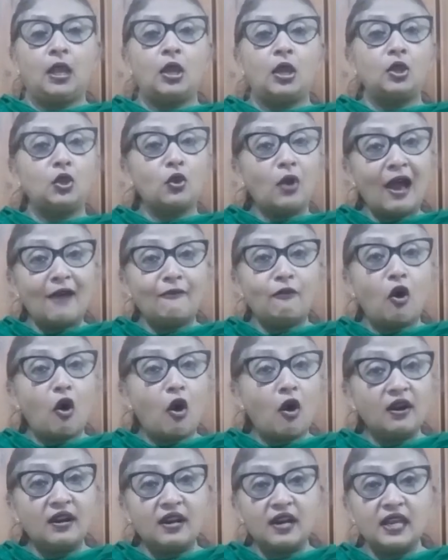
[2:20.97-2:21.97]
You have
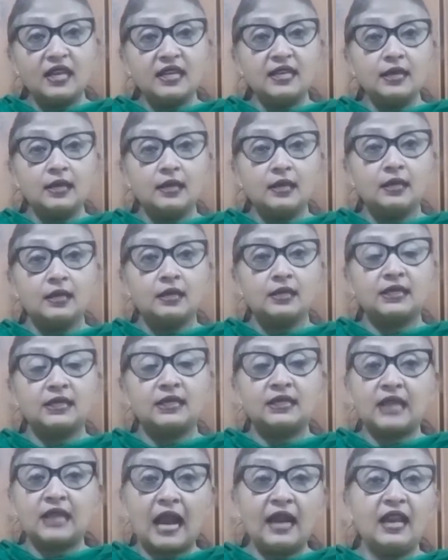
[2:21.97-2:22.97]
already
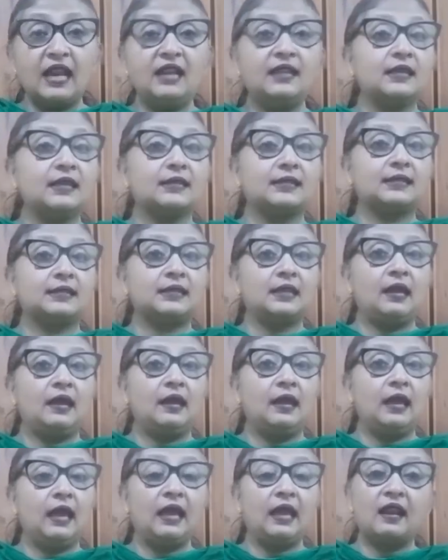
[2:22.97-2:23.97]
studied this
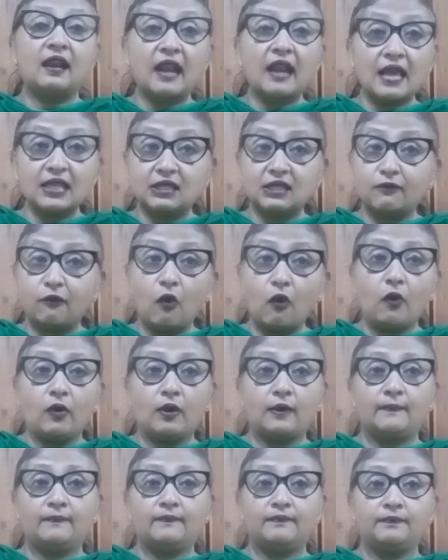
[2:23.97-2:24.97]
in class 4.
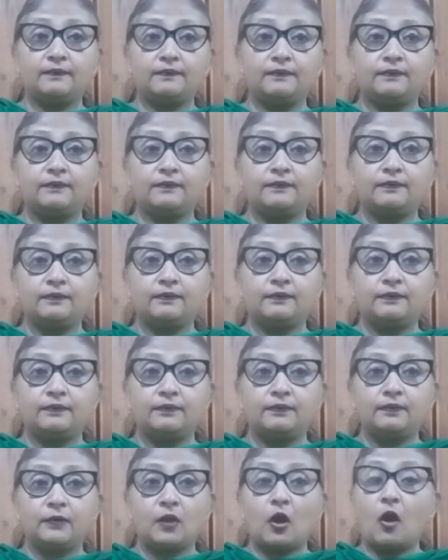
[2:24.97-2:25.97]

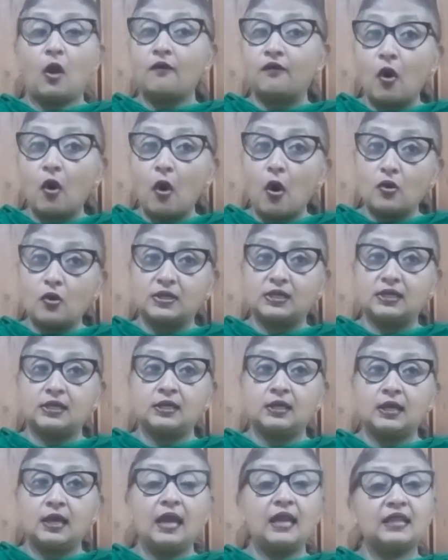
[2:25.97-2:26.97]
Of course,
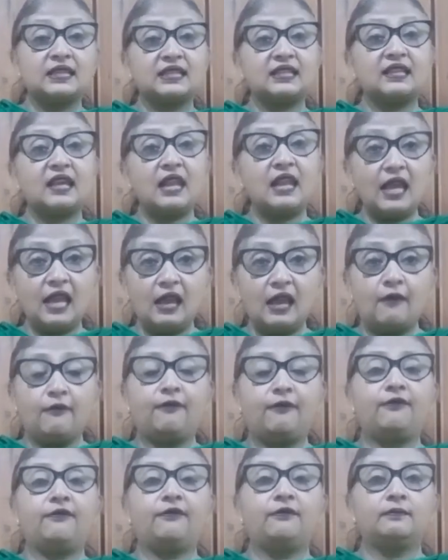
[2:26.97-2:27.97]
it's the
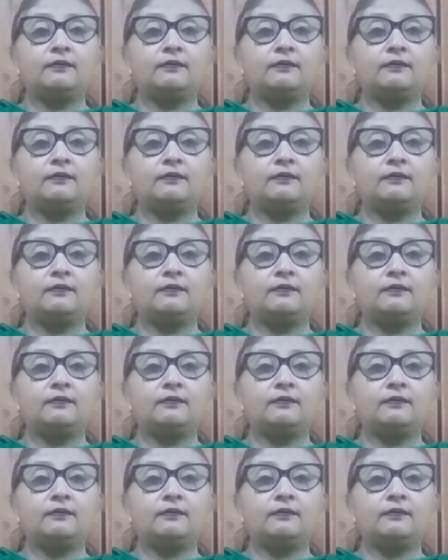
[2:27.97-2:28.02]
leaf.